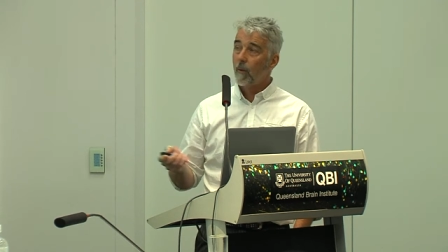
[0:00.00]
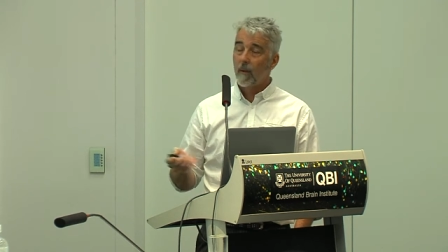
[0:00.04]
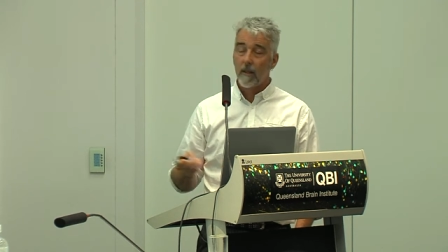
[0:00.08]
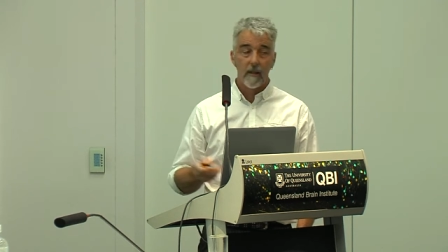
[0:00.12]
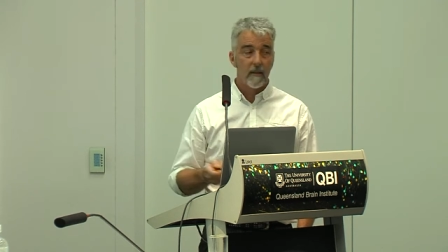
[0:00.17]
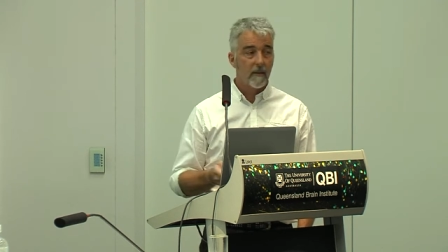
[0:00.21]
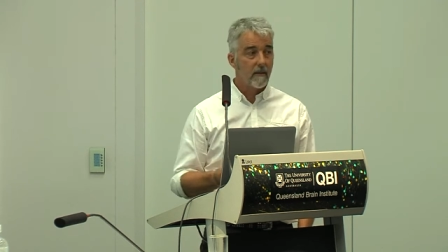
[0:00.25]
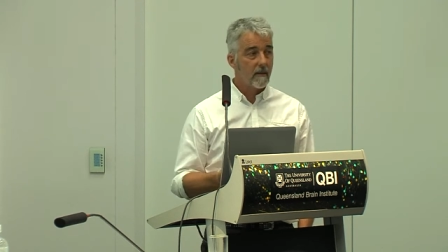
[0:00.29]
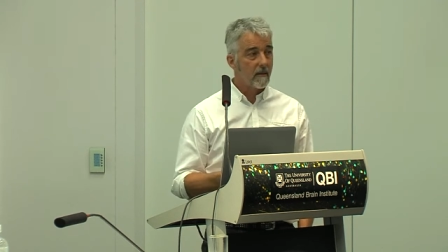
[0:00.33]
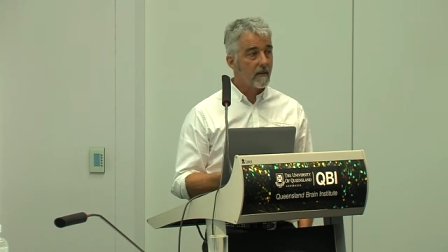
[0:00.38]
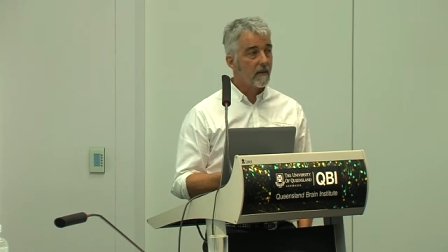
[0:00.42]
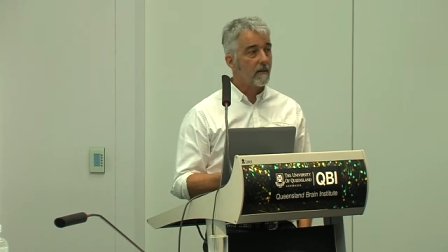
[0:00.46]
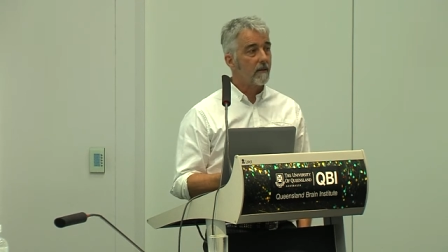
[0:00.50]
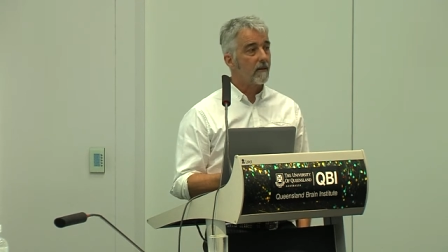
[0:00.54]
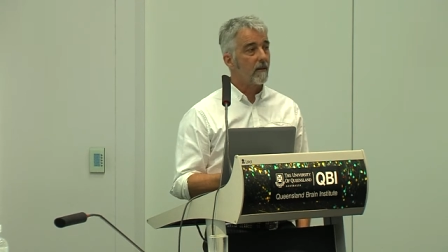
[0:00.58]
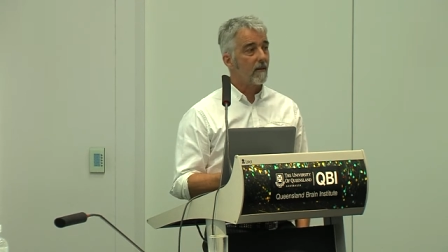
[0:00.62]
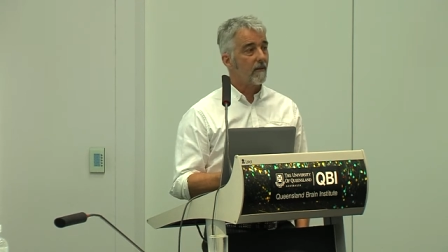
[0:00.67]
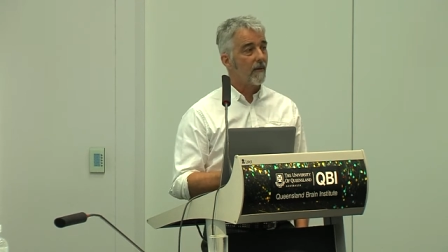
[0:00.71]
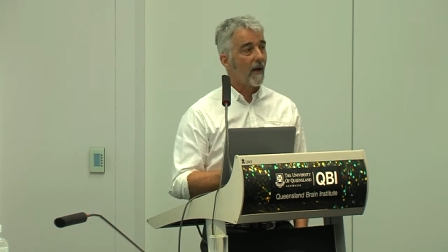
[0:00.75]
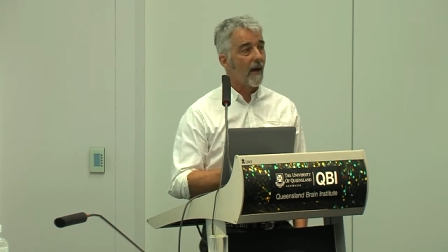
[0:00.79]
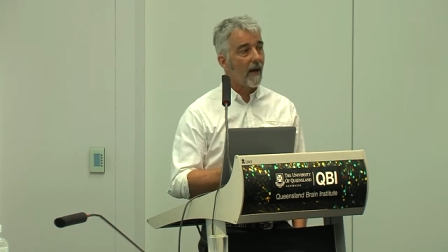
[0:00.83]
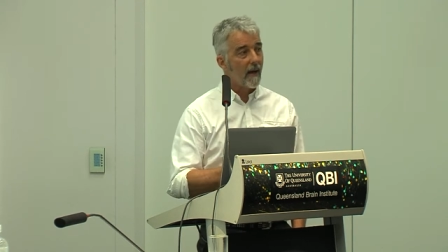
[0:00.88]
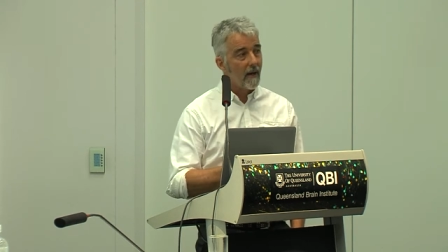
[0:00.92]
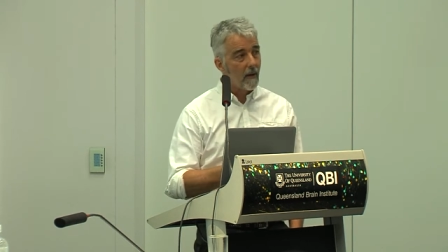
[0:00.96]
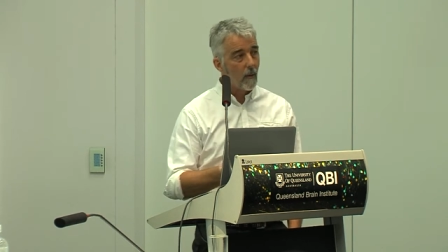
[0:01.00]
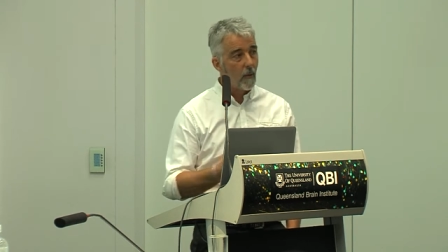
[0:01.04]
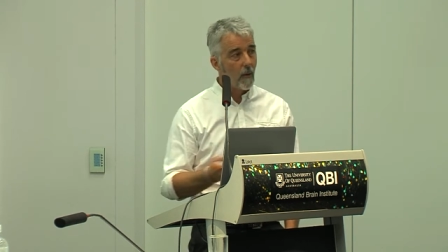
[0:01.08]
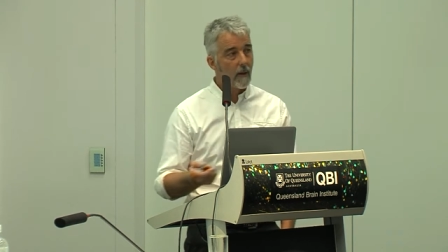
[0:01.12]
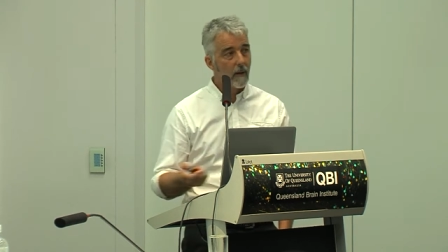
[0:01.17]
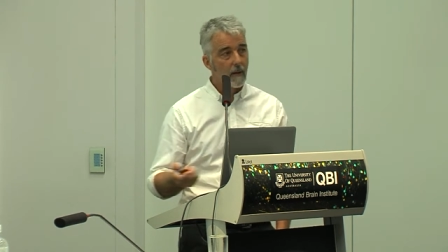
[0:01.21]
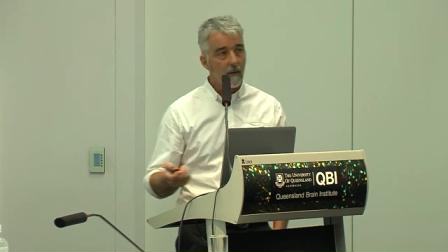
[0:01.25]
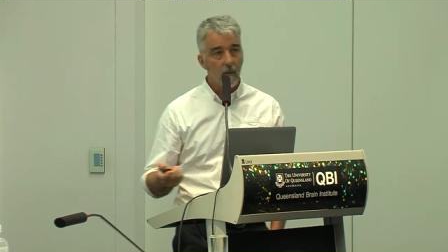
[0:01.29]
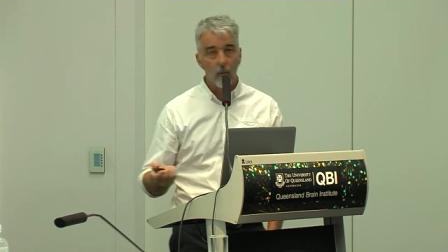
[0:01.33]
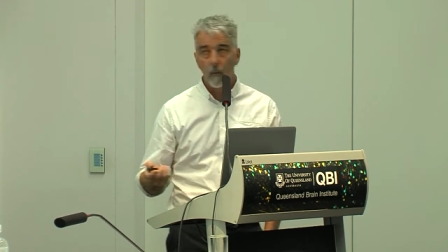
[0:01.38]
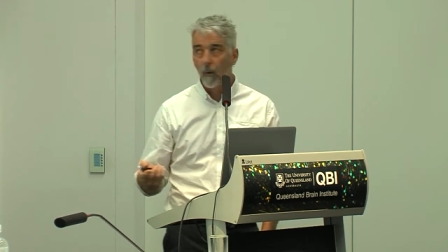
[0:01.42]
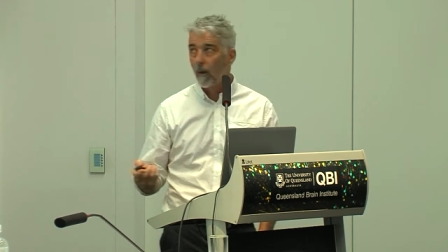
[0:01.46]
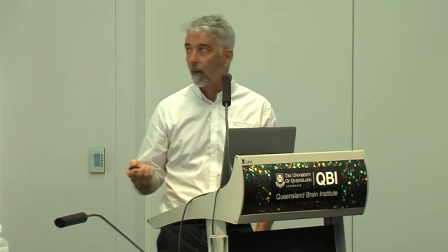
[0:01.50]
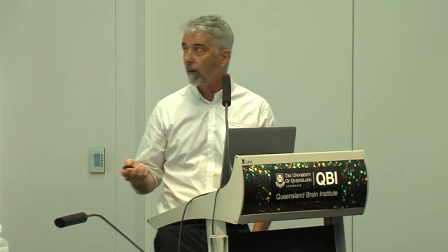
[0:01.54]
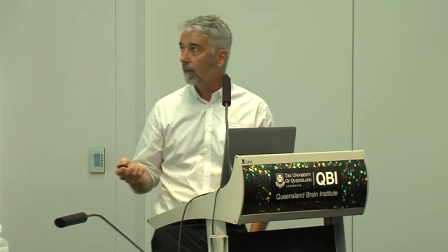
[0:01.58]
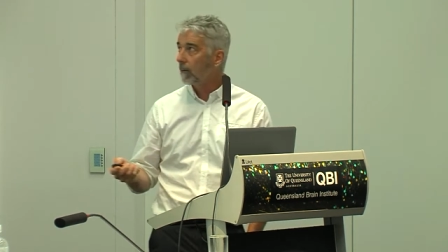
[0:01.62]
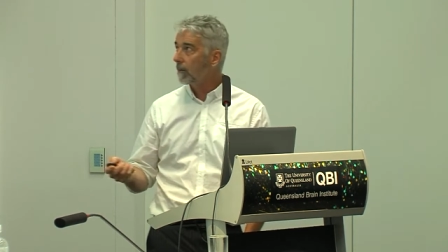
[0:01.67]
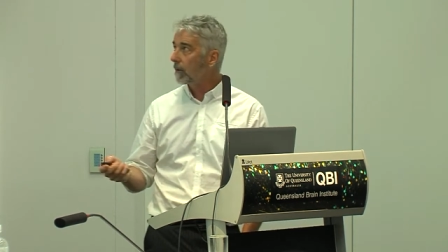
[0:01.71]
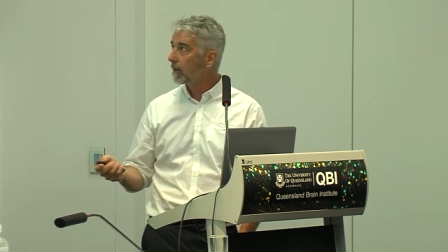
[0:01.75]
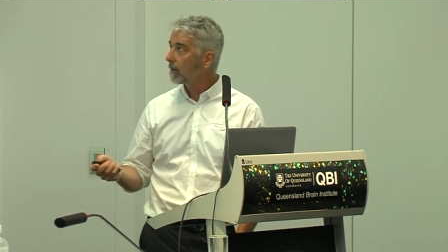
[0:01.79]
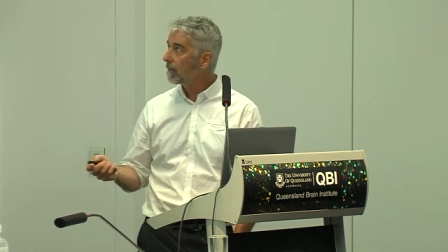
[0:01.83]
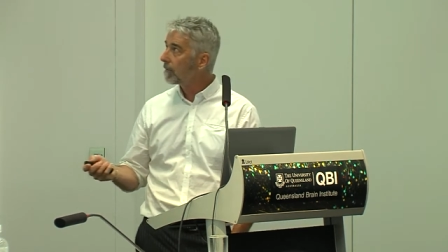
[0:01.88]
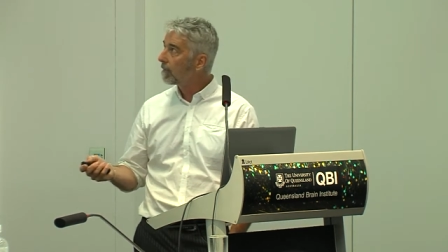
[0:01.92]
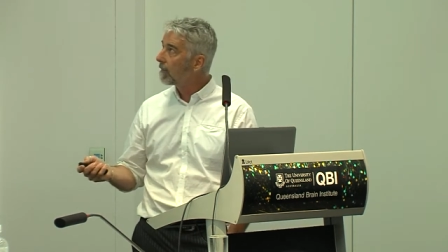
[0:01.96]
the incidence of anywhere in the
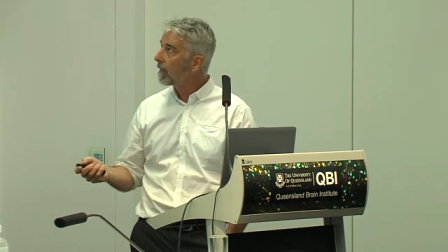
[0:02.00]
world.